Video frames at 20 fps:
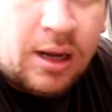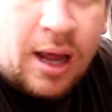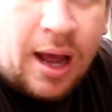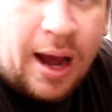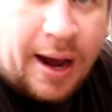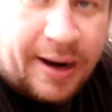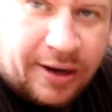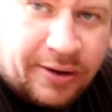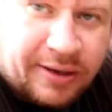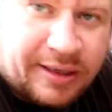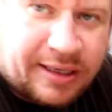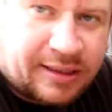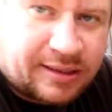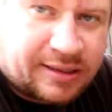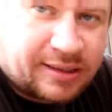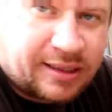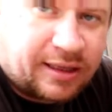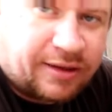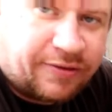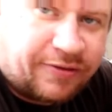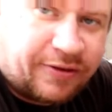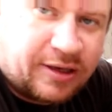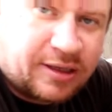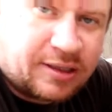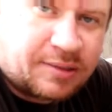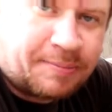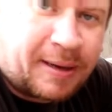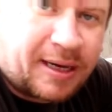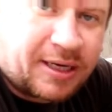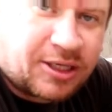I know you didn't see the
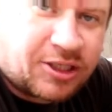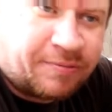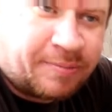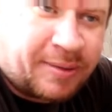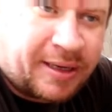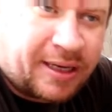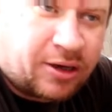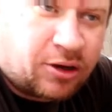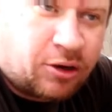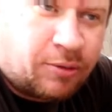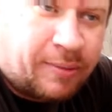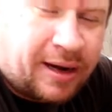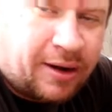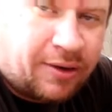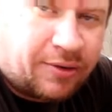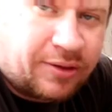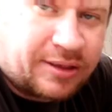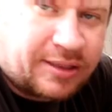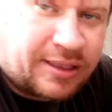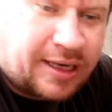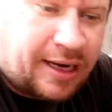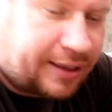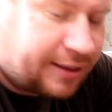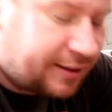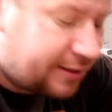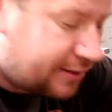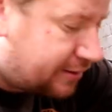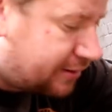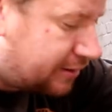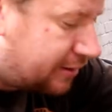first batch of beer come out of the
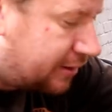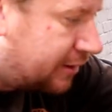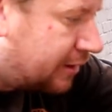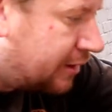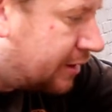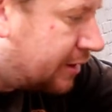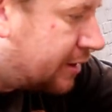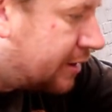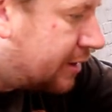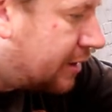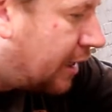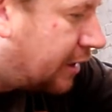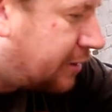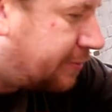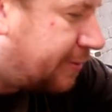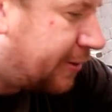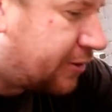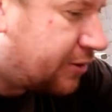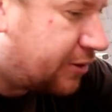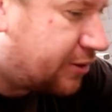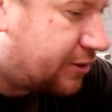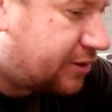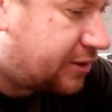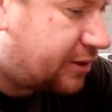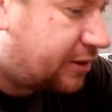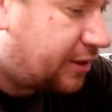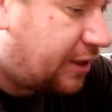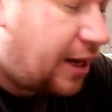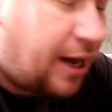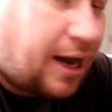tanks. That's
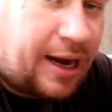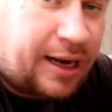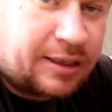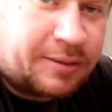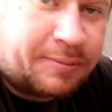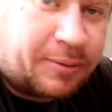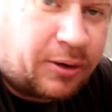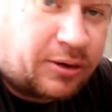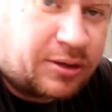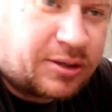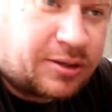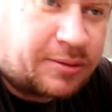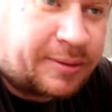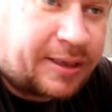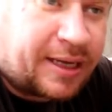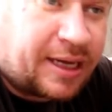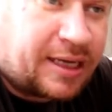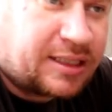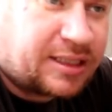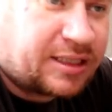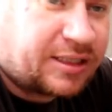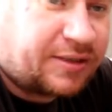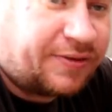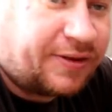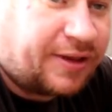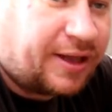because I had to borrow some casks for